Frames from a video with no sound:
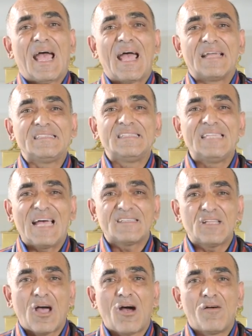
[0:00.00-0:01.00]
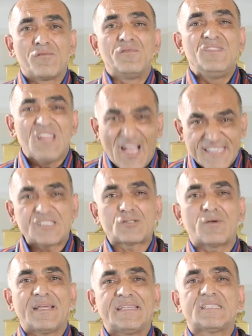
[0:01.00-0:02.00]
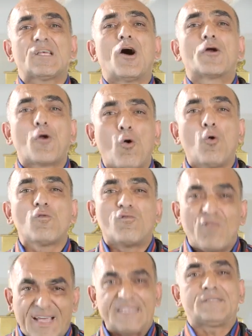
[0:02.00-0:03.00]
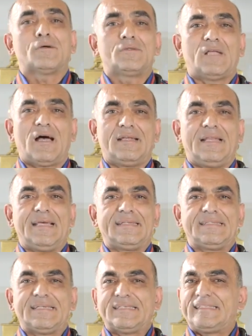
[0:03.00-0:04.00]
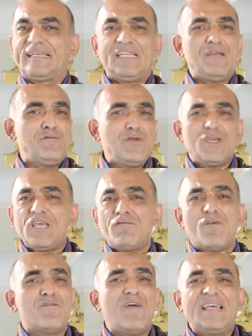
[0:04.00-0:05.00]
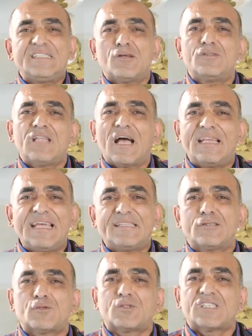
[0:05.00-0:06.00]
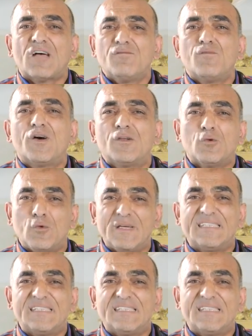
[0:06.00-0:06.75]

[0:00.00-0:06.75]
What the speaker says: and that of nitrates are all vasodilators. And if you give a vasodilator to someone who